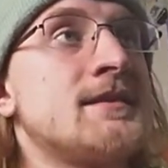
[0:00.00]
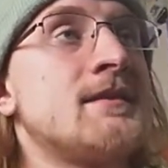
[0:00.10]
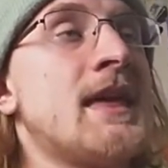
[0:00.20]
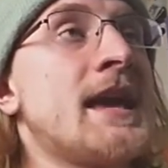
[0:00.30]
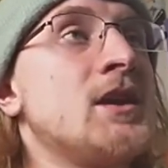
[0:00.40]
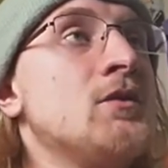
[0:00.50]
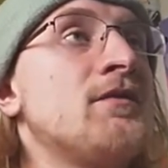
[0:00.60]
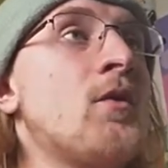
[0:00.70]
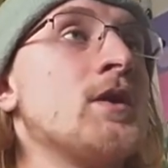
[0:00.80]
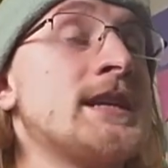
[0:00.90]
thank you
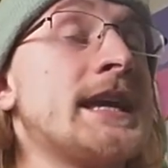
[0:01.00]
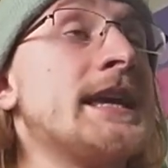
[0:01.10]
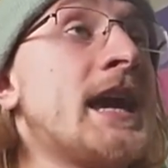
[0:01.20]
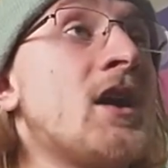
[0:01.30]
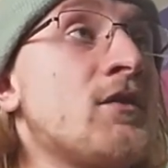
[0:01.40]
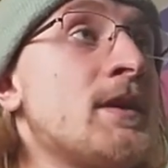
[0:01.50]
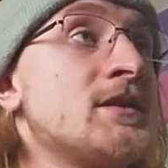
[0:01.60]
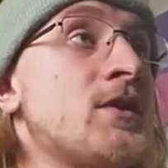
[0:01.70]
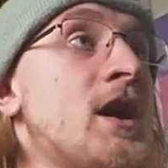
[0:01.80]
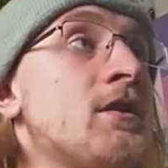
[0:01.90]
for taking care of your
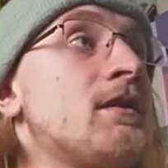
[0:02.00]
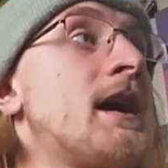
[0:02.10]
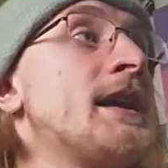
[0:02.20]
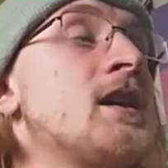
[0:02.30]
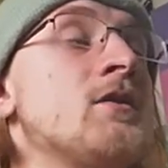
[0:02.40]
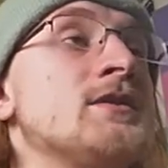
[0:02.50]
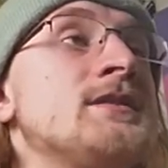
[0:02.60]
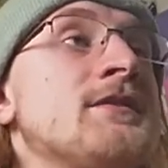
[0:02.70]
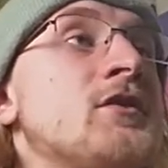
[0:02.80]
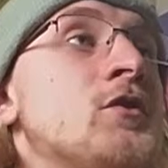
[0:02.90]
mental health. I know it's
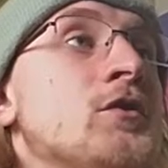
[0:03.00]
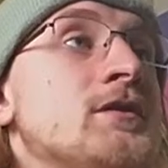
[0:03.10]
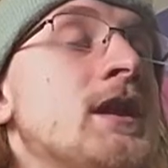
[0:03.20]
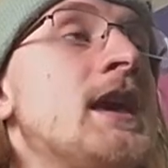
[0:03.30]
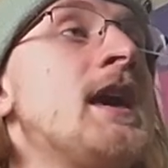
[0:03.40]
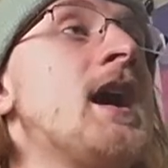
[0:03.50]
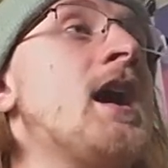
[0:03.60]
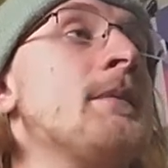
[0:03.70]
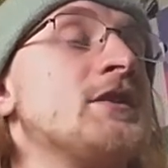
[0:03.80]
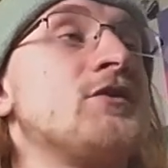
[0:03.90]
difficult
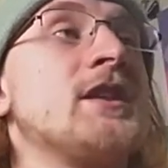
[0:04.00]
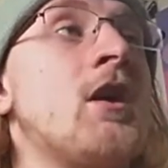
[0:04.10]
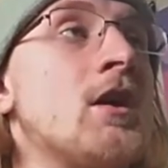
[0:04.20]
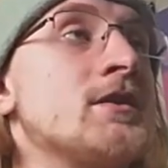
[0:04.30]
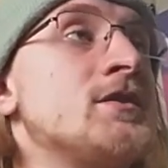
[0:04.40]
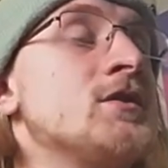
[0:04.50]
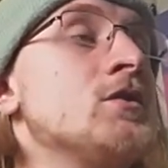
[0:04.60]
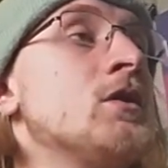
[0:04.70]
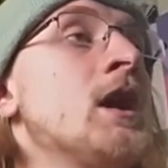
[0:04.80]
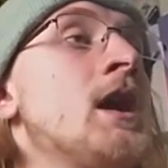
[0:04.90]
and it's really hard
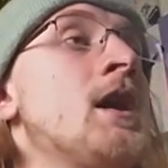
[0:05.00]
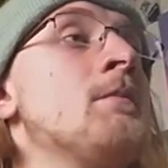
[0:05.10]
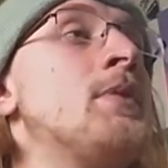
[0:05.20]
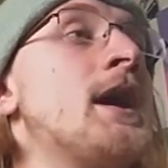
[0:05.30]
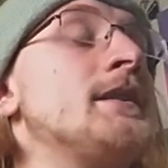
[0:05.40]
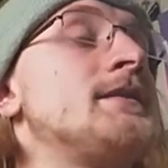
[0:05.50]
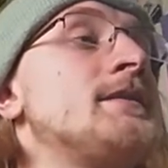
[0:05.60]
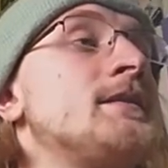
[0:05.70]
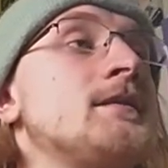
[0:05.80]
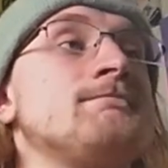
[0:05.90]
too, but
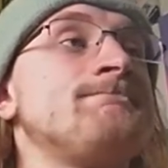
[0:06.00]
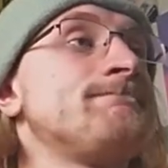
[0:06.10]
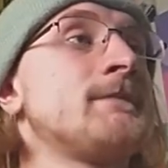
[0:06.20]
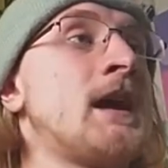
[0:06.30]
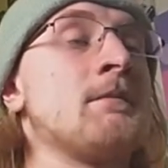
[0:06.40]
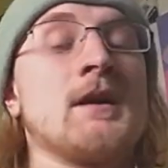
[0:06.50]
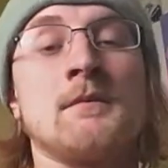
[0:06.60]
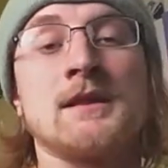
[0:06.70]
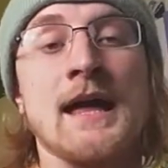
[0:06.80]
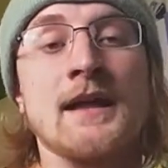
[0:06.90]

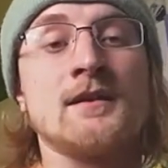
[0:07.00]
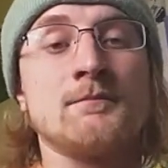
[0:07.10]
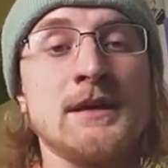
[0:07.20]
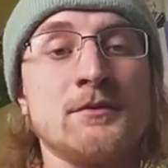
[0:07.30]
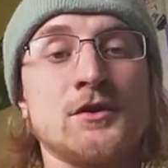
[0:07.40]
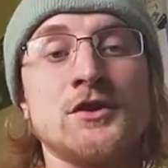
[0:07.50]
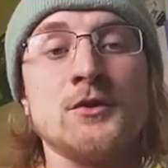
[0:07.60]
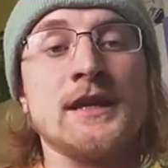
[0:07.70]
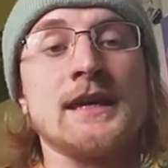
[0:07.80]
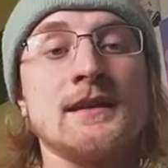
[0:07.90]
I'm glad people are
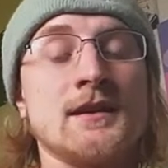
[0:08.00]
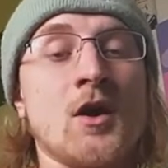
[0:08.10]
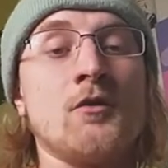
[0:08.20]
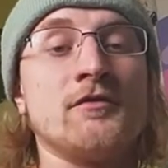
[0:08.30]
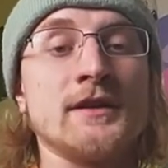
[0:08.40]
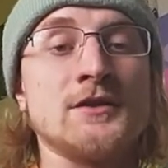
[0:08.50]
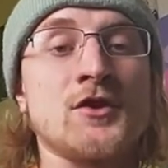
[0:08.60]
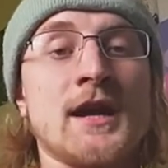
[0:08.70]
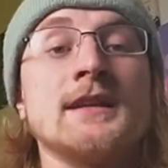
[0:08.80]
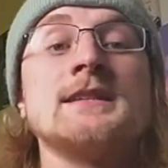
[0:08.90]
tuning in and hopefully
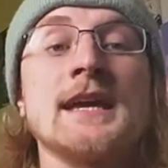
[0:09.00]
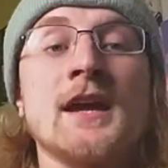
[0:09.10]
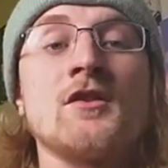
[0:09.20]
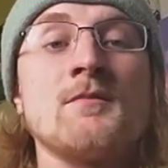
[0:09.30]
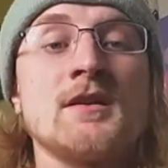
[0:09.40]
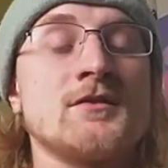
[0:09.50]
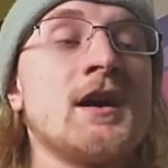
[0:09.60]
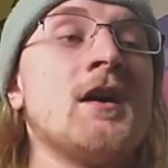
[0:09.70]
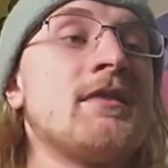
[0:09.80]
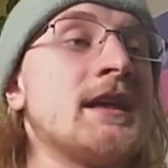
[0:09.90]
trying to take care of their mental
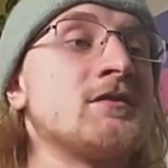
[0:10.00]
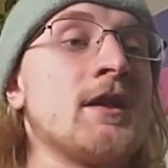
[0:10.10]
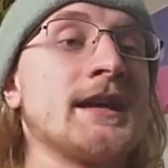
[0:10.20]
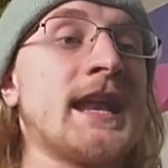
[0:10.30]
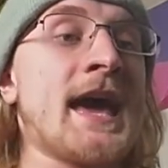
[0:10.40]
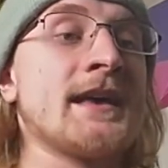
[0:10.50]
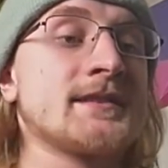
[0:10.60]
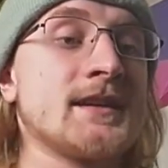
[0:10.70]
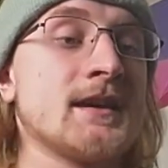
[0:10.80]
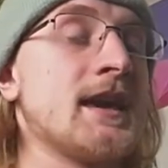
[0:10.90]
health. That's all I can
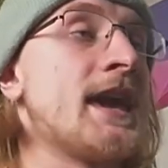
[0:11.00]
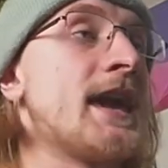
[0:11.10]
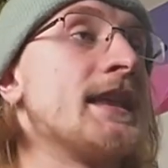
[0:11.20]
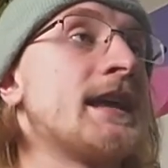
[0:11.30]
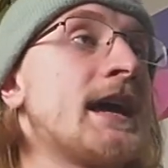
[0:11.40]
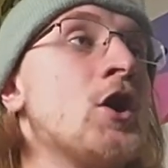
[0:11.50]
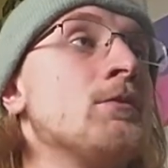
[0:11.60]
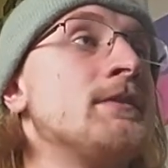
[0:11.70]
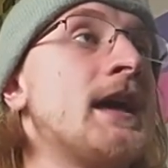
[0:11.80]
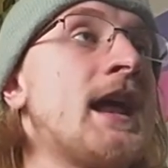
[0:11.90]
ask. And I
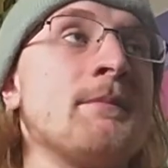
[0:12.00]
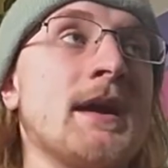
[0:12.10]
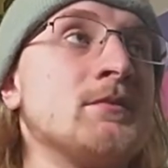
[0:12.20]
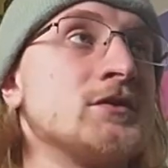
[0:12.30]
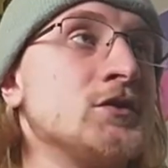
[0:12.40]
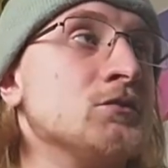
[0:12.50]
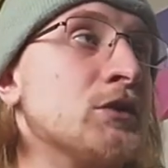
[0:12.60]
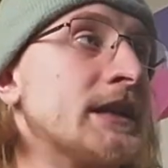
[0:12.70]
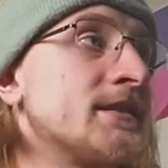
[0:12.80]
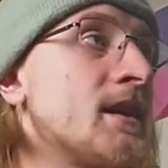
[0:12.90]
hope that I'm able to
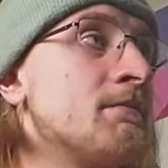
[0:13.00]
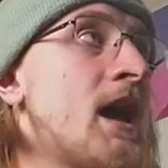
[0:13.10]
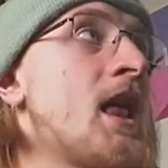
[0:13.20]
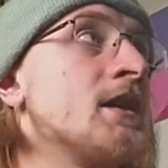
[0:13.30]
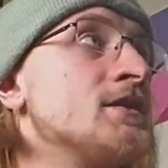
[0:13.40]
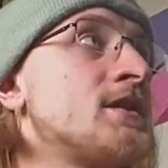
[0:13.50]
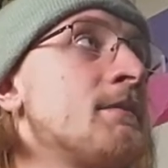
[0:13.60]
bring some knowledge, some